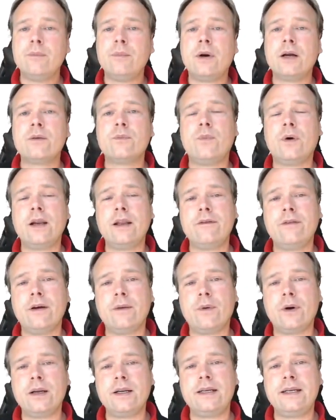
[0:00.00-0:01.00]
But what if I
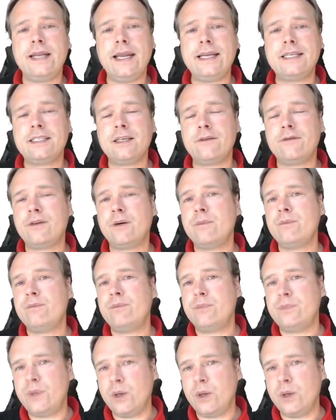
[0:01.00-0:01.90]
want data from